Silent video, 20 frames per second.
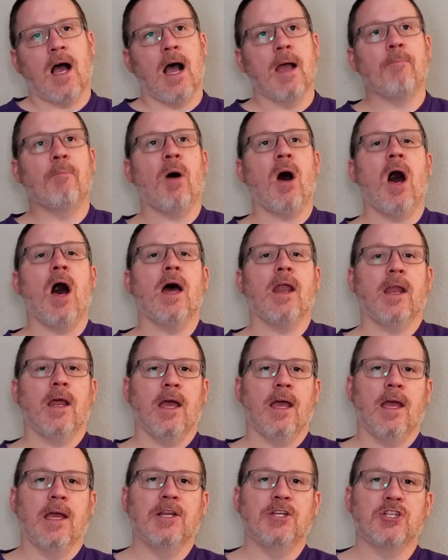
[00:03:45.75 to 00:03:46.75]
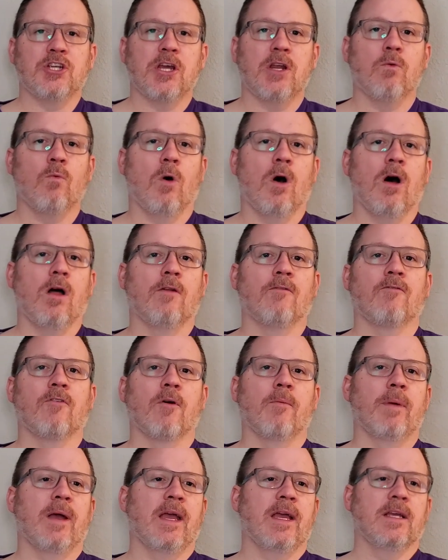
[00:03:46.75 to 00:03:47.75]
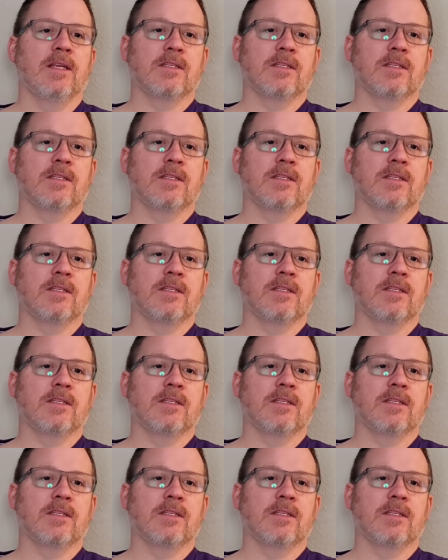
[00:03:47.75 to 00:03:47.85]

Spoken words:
I bought a Gen 1 from a